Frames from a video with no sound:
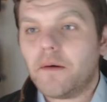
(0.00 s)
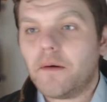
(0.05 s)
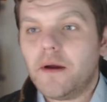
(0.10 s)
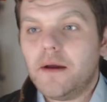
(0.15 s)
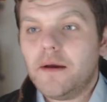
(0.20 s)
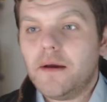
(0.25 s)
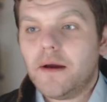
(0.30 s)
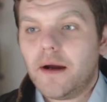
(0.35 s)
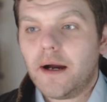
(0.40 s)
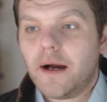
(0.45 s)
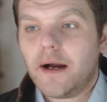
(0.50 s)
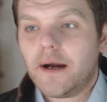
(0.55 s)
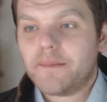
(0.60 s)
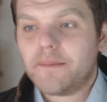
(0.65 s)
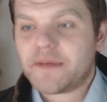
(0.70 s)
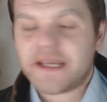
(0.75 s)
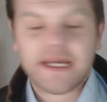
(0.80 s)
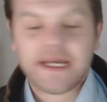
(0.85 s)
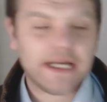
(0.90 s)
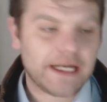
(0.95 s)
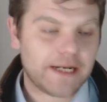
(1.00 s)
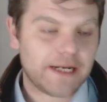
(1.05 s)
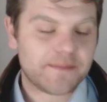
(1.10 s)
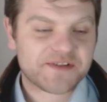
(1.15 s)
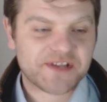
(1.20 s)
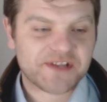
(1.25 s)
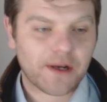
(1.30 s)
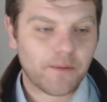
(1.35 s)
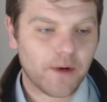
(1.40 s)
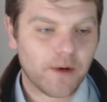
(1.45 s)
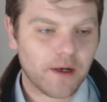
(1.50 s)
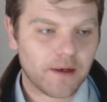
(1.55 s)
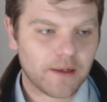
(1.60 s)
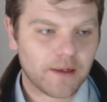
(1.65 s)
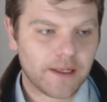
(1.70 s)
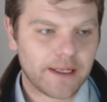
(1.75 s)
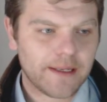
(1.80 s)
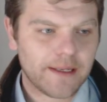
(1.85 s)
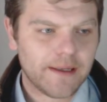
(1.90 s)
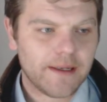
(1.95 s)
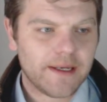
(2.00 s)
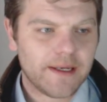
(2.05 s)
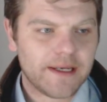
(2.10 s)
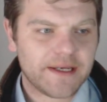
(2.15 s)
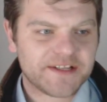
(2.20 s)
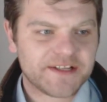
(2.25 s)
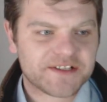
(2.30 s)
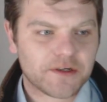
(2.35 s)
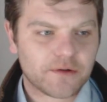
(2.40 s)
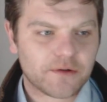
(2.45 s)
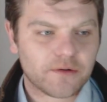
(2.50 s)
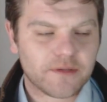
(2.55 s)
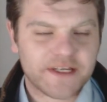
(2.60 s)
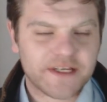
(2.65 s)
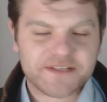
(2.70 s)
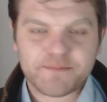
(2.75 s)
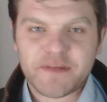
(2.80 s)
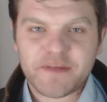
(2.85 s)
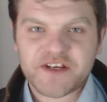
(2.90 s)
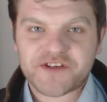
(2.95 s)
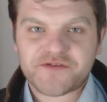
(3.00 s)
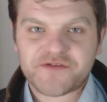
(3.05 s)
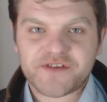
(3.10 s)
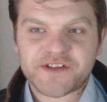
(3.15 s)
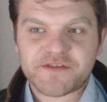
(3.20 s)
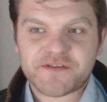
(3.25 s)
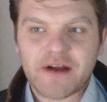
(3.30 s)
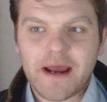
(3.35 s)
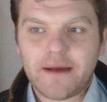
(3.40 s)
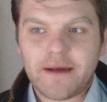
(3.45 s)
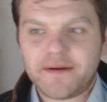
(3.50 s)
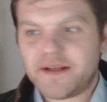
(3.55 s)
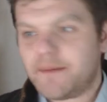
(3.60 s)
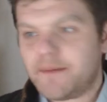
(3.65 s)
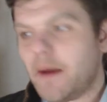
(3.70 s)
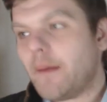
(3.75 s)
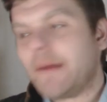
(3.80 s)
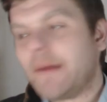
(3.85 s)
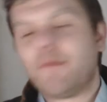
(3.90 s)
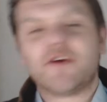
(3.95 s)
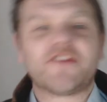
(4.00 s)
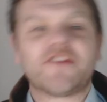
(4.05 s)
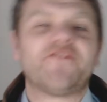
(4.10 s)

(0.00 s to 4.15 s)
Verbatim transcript: You know, um, killing him so early, he's got all these mysteries around him.